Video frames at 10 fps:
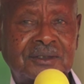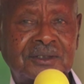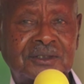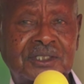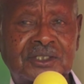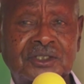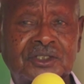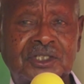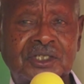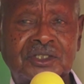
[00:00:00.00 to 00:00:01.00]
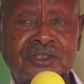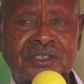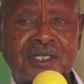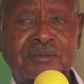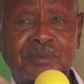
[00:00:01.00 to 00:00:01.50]
certain changes
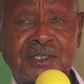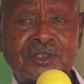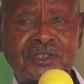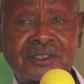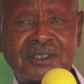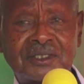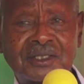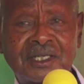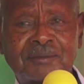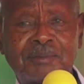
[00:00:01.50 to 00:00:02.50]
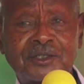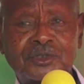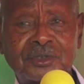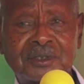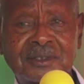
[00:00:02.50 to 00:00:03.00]
take place in that
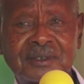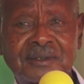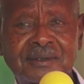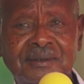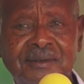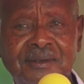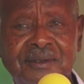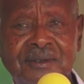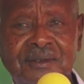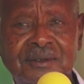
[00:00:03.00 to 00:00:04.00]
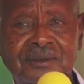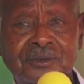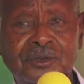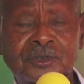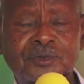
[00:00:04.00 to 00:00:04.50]
person.
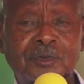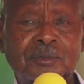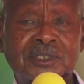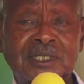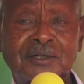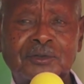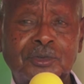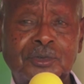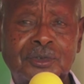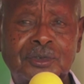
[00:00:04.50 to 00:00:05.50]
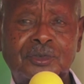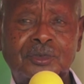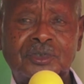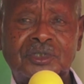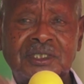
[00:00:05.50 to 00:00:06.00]
Goes from childhood to
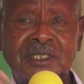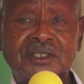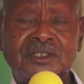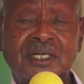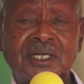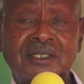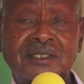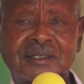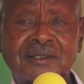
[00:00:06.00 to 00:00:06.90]
teenage and